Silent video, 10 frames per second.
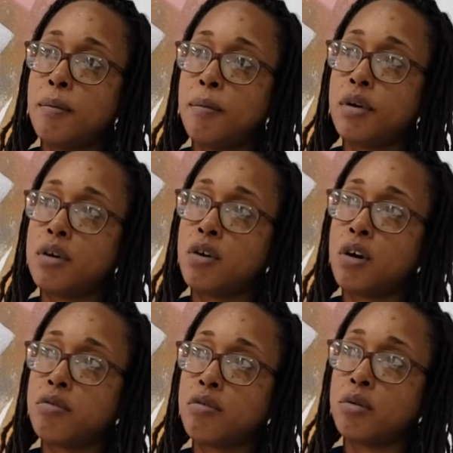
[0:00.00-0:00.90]
but
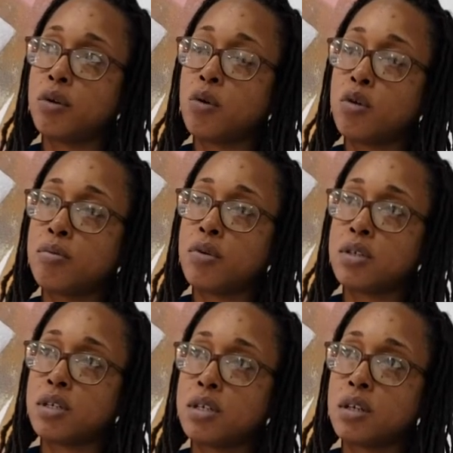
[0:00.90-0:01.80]
not throughout the whole
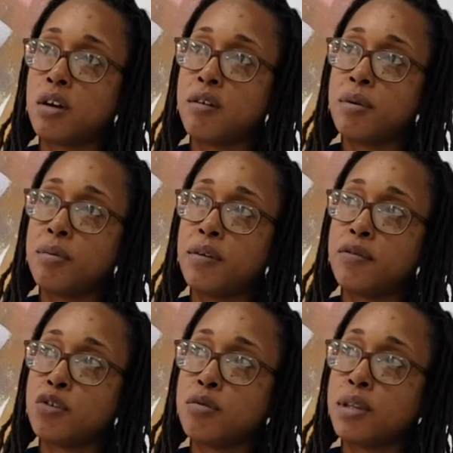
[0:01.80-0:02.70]
process. A lot of people have
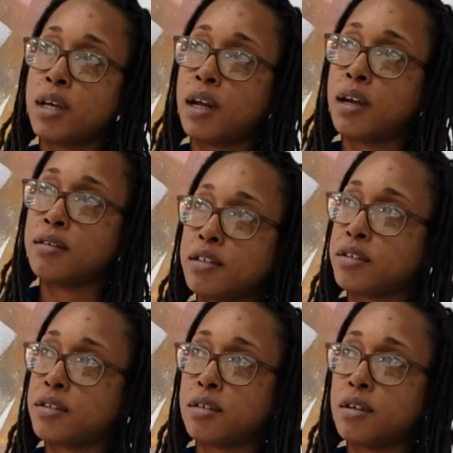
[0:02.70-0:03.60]
told me that I
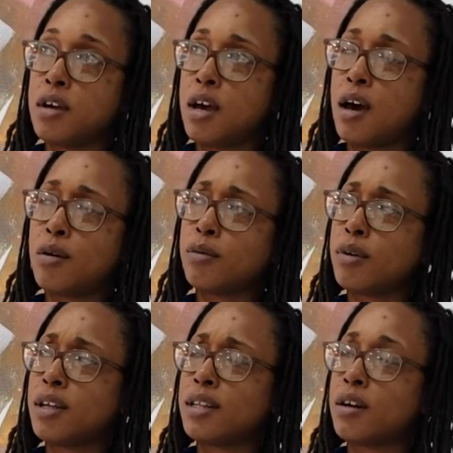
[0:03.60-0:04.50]
just
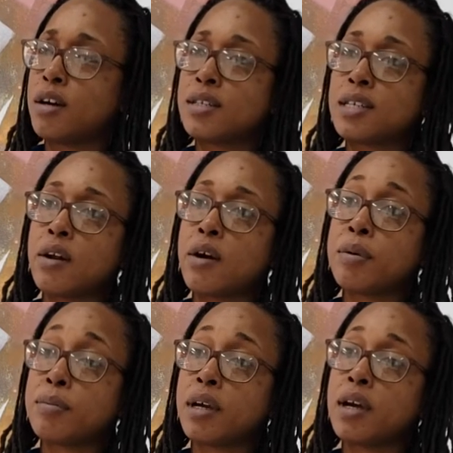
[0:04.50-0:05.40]
how they don't understand how I
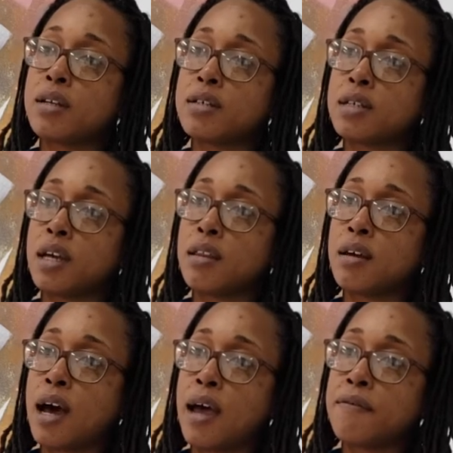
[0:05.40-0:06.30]
put my colors together.
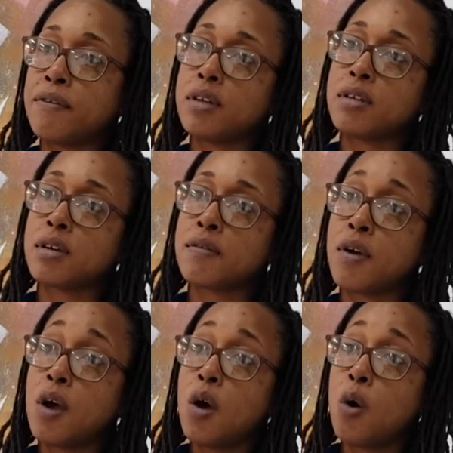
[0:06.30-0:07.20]
I feel as if
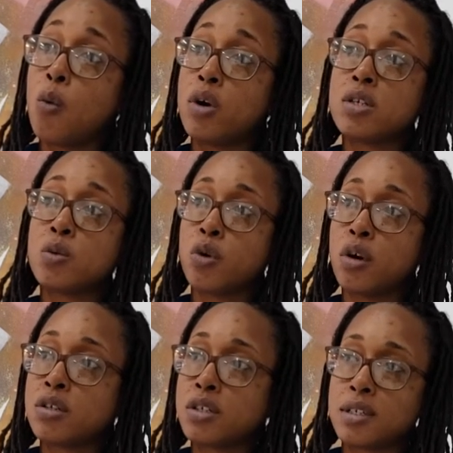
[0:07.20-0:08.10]
once it
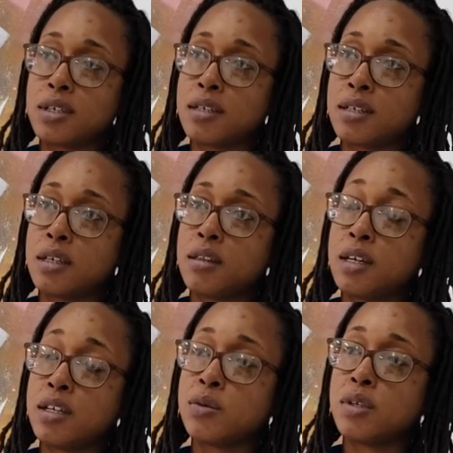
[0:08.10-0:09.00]
works, just as in
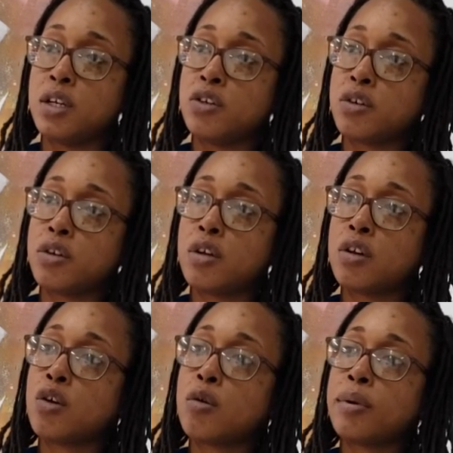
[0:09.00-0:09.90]
things with nature,
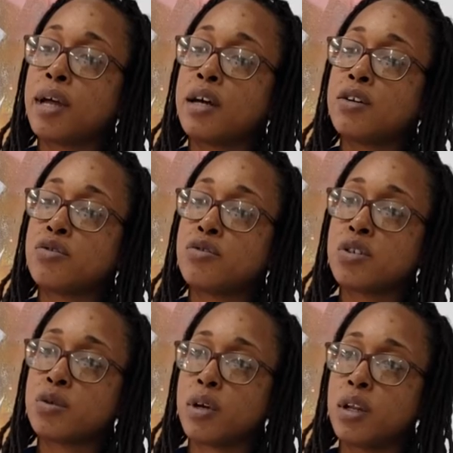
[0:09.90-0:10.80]
no plant
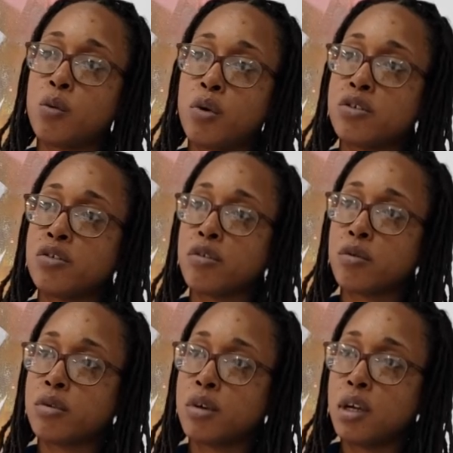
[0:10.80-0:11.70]
chooses where they want to
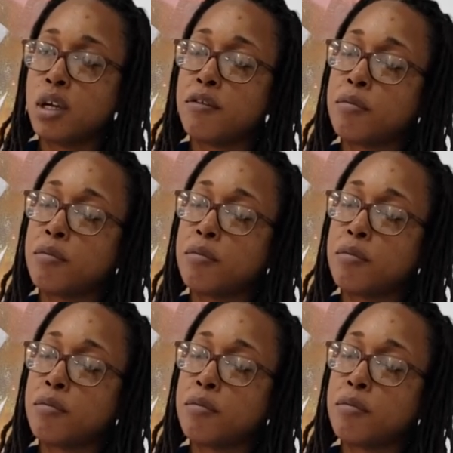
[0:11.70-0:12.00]
grow. If a